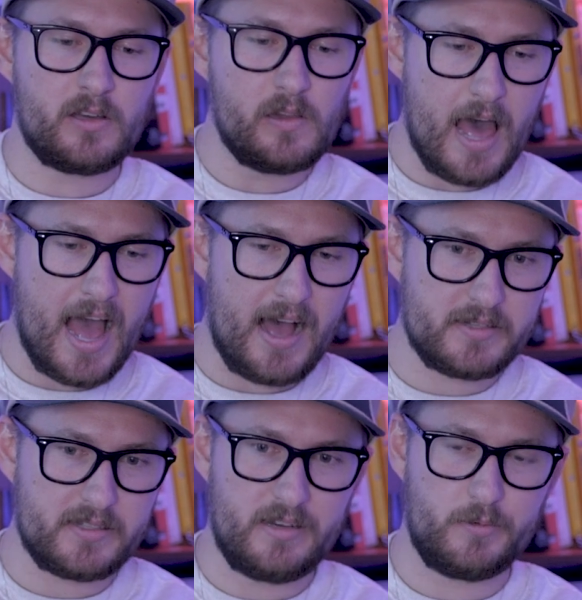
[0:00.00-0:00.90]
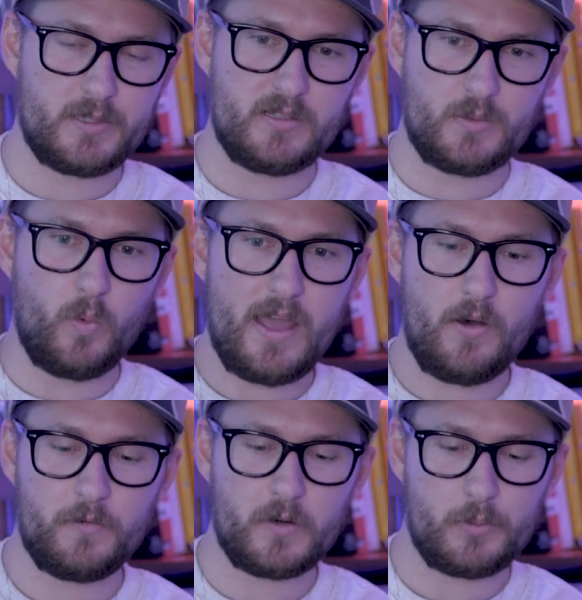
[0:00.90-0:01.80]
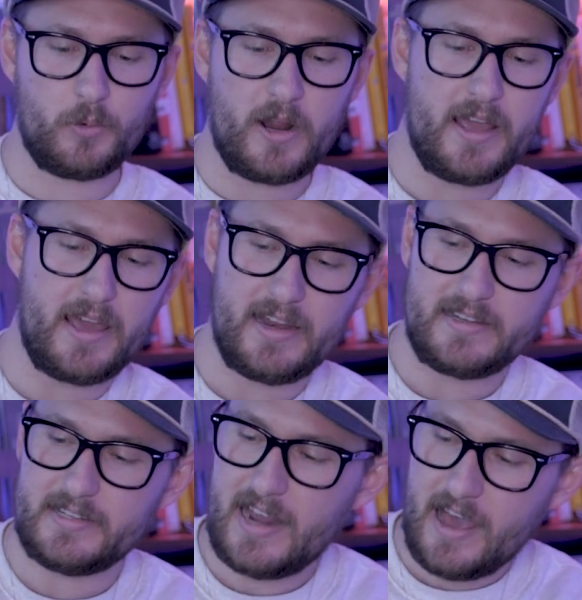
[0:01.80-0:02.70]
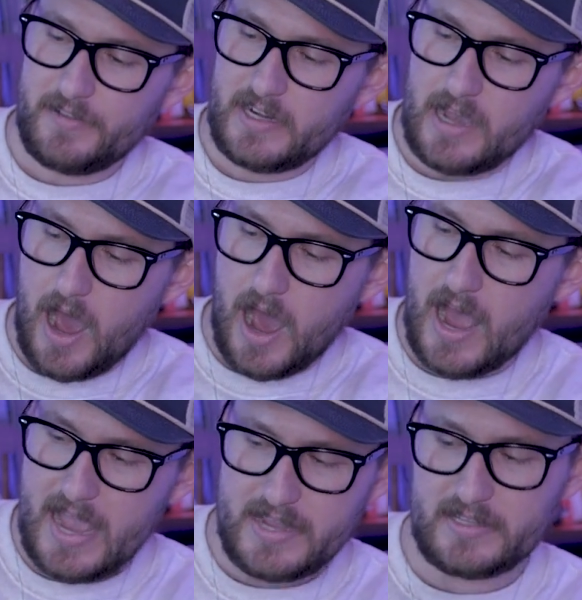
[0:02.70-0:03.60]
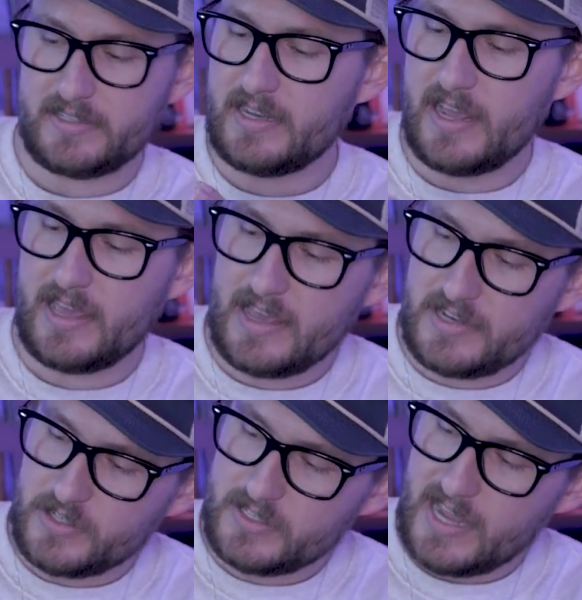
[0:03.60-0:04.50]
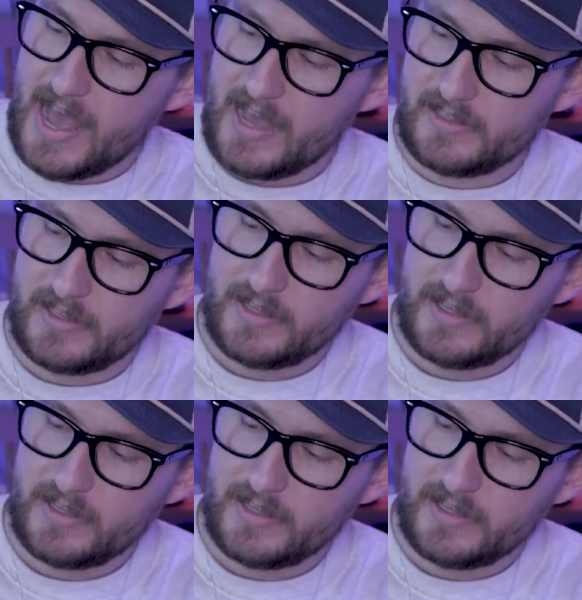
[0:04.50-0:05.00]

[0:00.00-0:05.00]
glass, and it was this whale vertebrae, and it didn't have any eyes. It just had